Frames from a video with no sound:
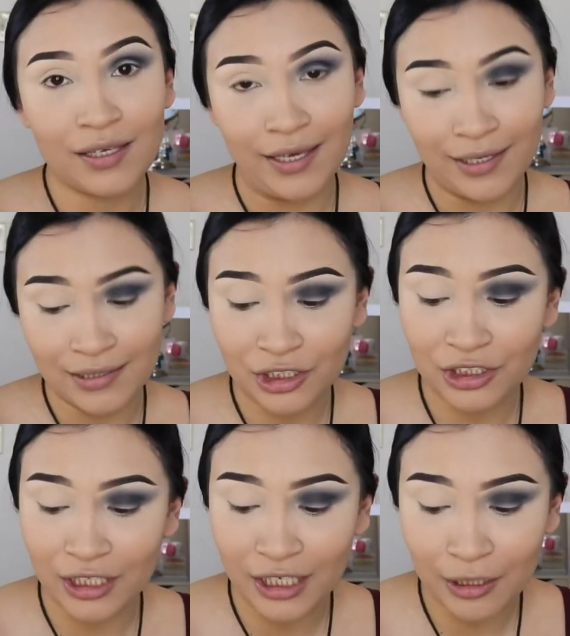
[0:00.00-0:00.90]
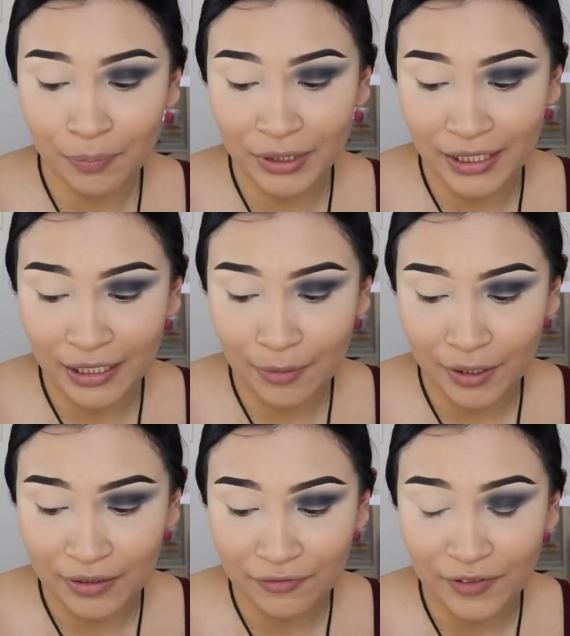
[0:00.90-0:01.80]
Yes, she started complaining
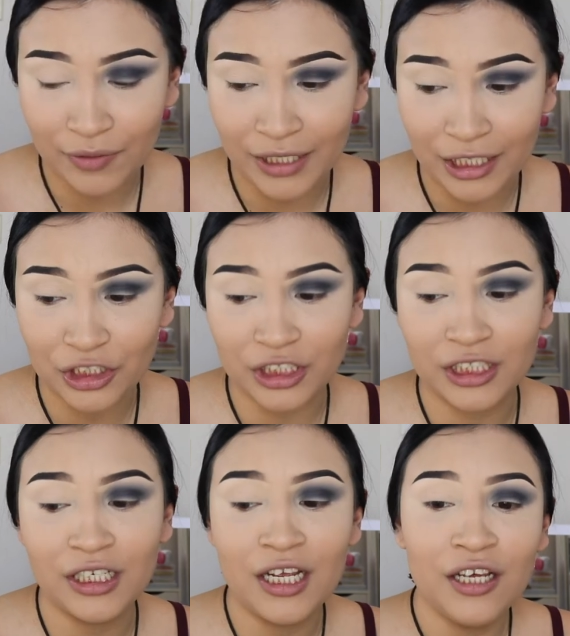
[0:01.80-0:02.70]
about the foundation.